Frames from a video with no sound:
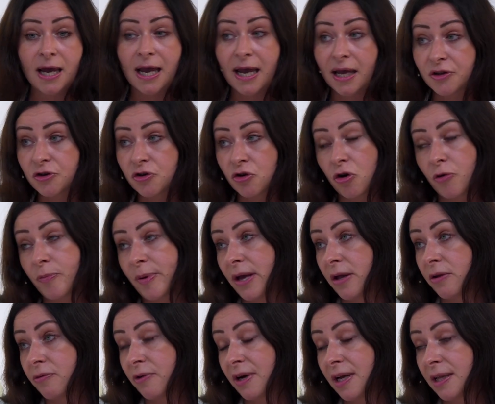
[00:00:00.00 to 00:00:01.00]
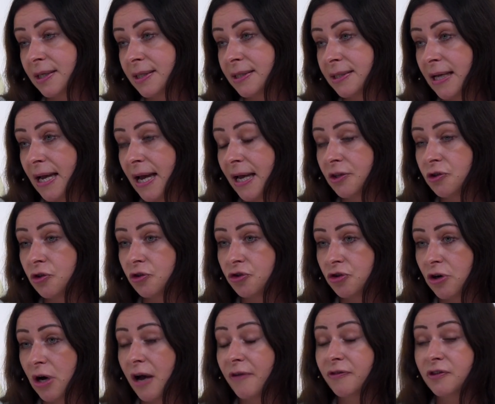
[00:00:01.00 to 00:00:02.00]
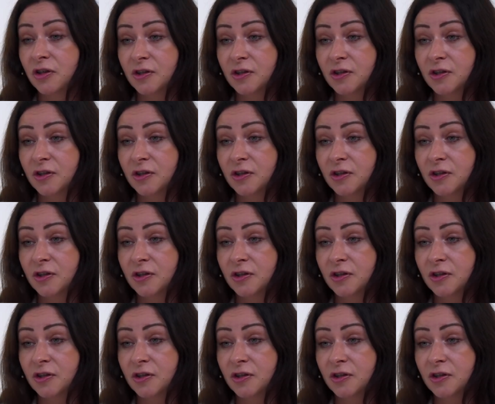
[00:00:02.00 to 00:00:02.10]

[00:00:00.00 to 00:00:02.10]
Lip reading: in European real estate to drive